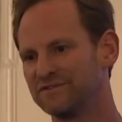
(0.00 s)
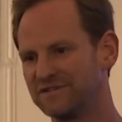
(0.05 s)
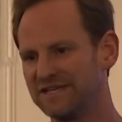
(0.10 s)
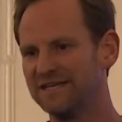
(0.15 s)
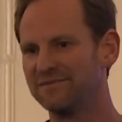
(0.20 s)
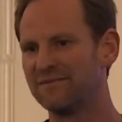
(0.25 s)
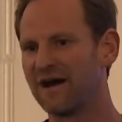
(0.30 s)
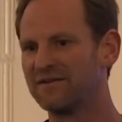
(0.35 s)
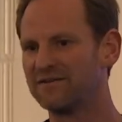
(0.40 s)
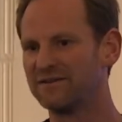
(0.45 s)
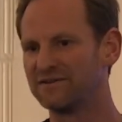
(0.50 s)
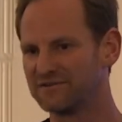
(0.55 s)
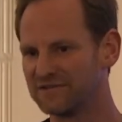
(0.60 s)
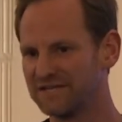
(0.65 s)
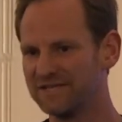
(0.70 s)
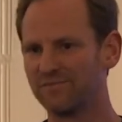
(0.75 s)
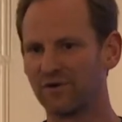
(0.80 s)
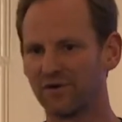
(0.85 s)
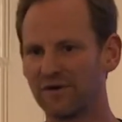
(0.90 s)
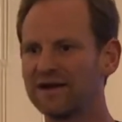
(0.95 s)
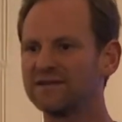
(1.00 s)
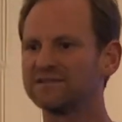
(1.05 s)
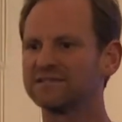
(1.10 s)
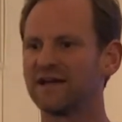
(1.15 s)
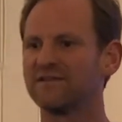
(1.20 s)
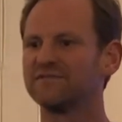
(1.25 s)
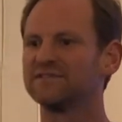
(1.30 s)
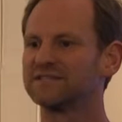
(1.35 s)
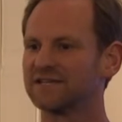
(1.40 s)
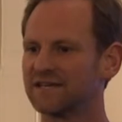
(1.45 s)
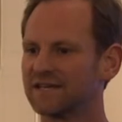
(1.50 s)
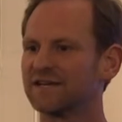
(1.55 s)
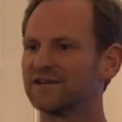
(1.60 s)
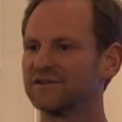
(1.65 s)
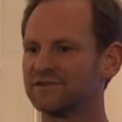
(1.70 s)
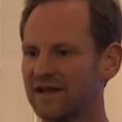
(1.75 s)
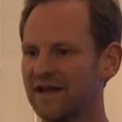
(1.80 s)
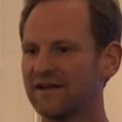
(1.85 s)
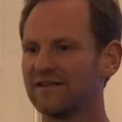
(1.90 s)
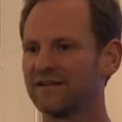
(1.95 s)
team morale is obviously going to
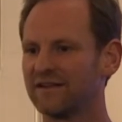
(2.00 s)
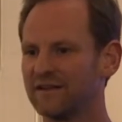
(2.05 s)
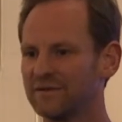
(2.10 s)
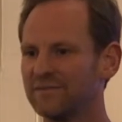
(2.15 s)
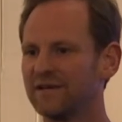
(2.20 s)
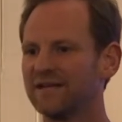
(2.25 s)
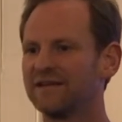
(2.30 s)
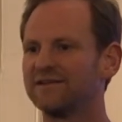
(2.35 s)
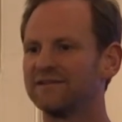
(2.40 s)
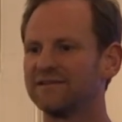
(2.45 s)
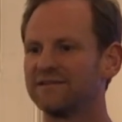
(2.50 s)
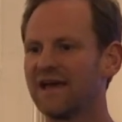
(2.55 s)
go down a little bit.